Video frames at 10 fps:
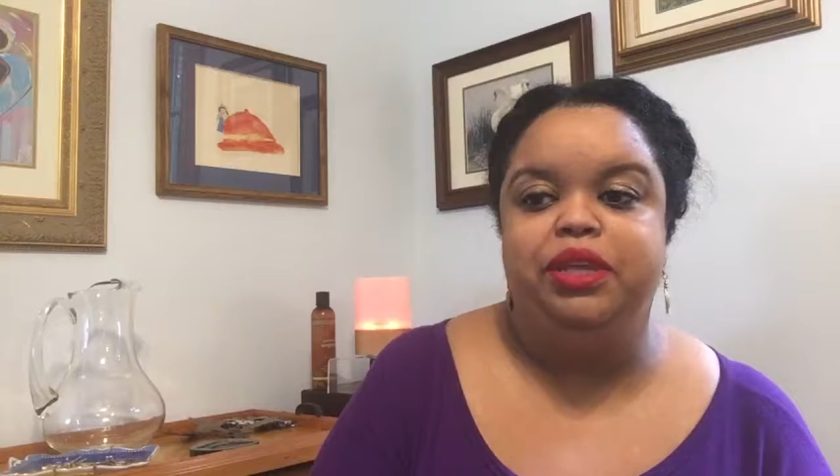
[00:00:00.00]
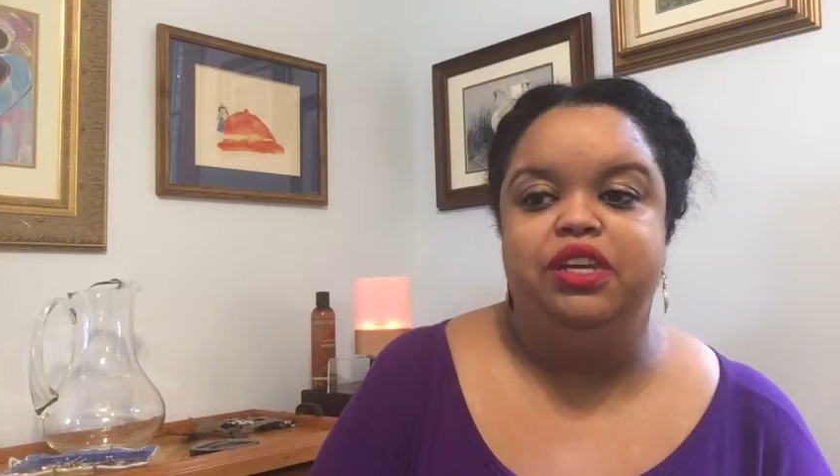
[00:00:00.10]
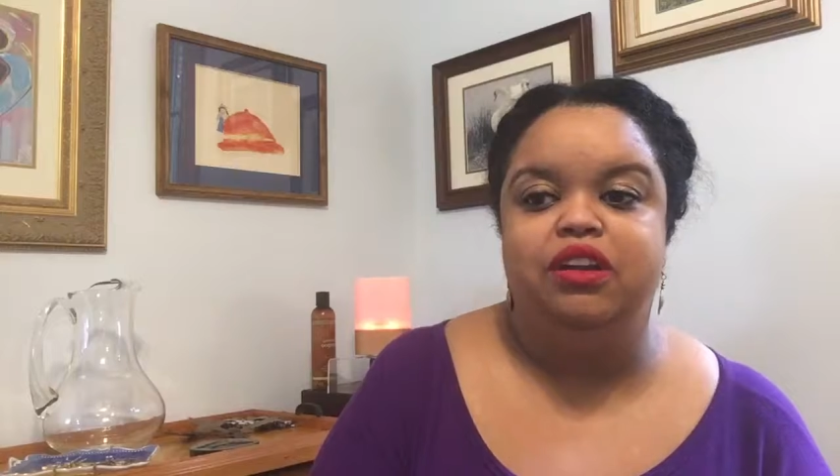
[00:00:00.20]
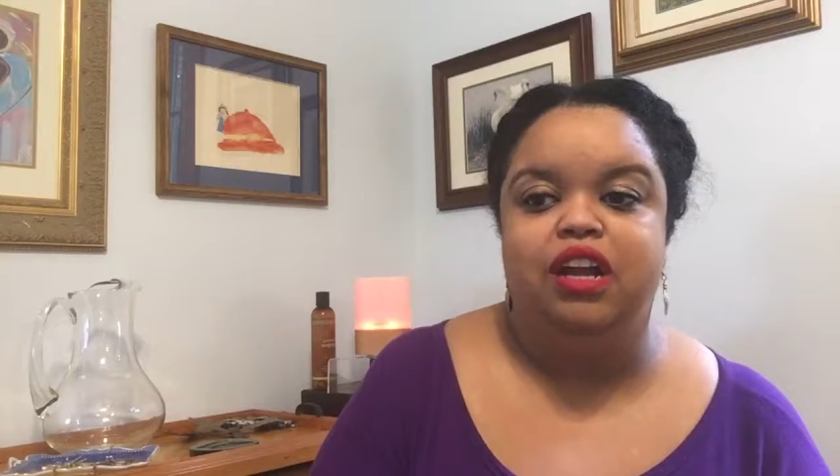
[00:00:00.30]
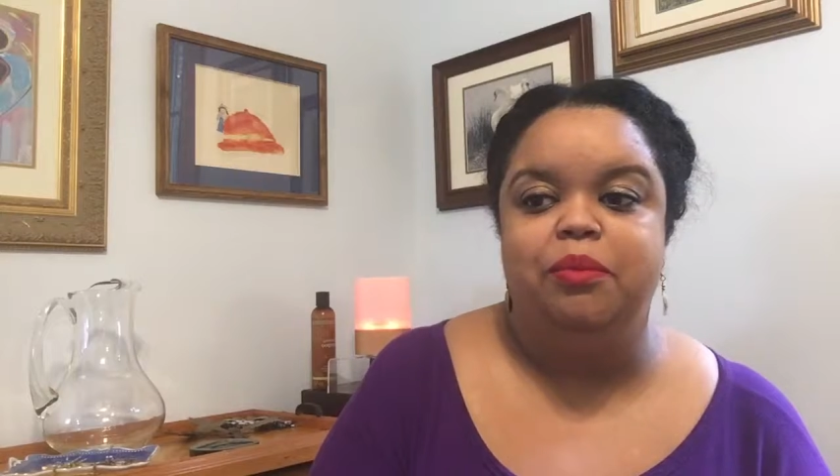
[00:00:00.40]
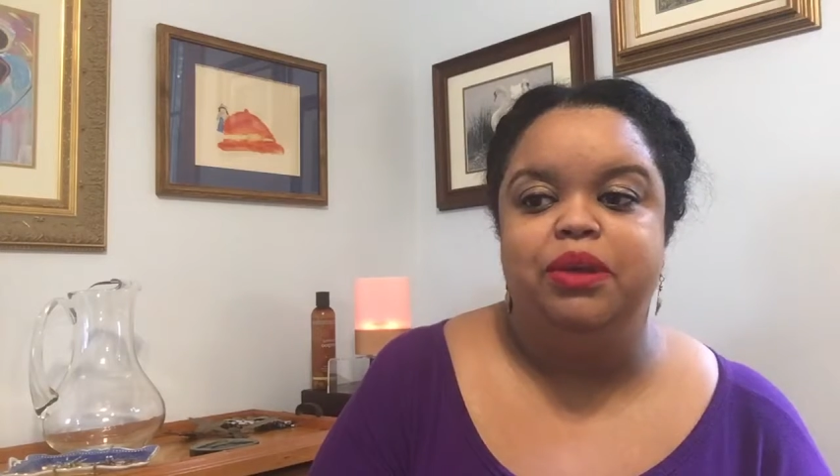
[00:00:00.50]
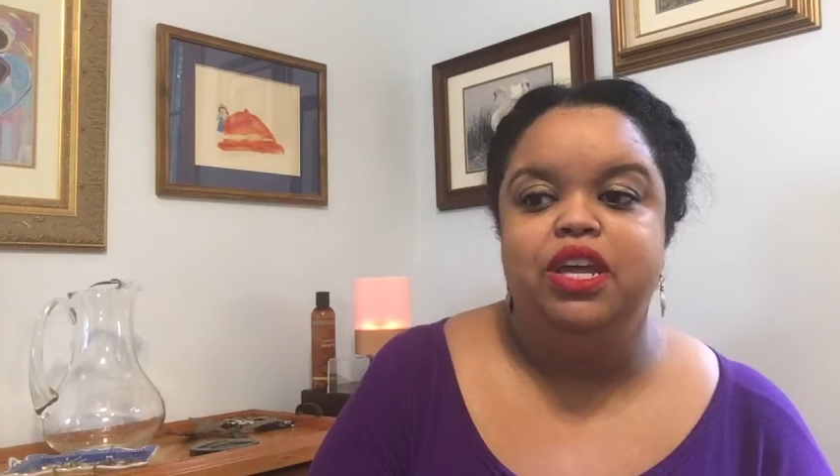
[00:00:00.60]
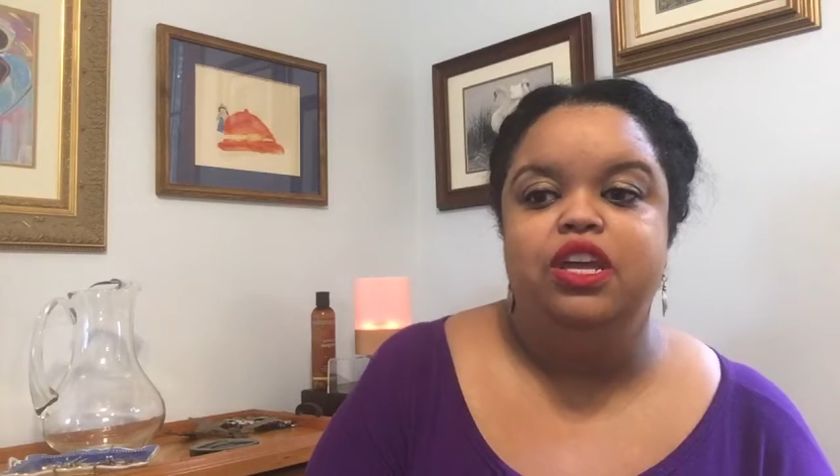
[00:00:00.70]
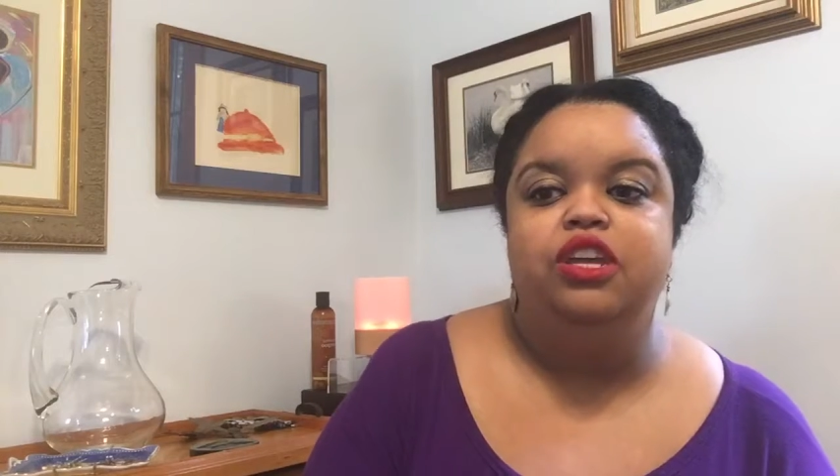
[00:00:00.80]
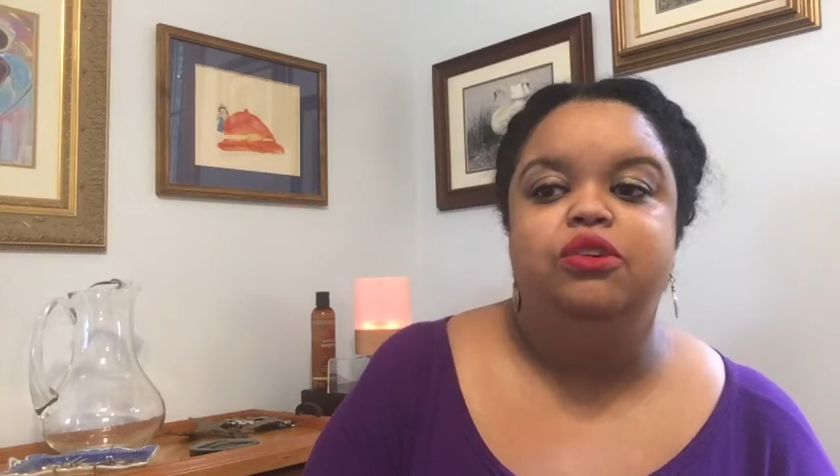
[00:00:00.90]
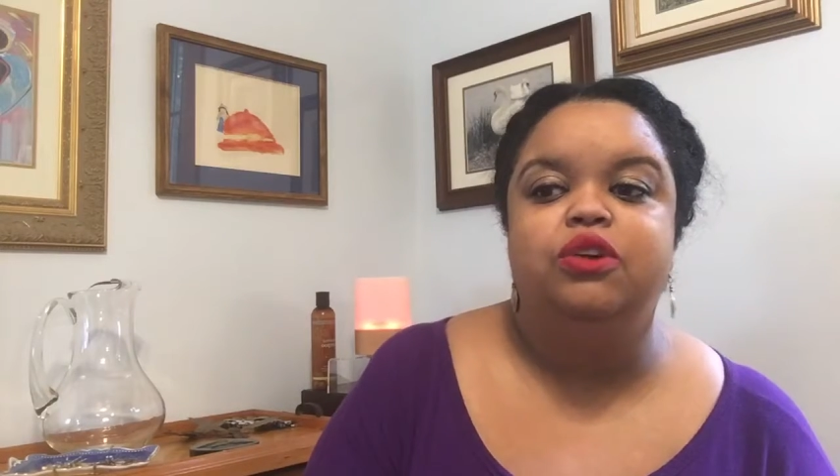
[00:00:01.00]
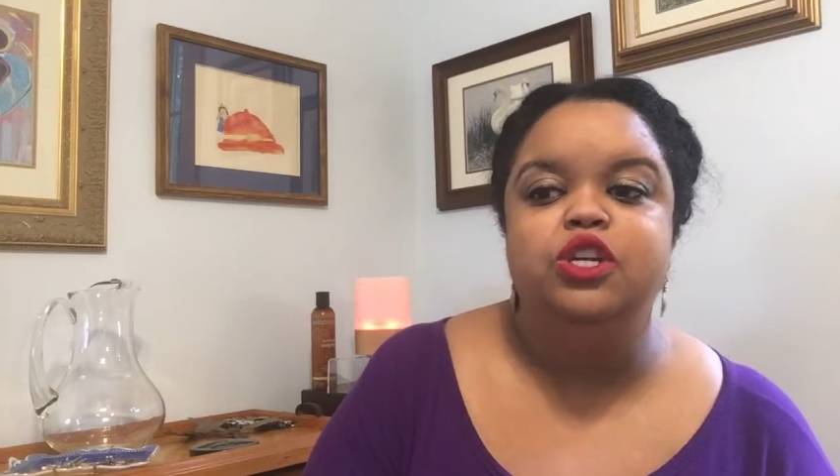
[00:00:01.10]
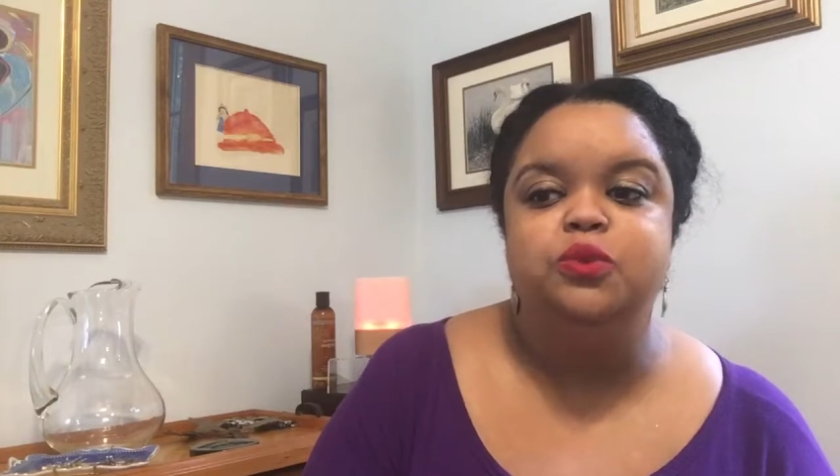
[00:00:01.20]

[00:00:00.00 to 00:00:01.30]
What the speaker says: Europe, your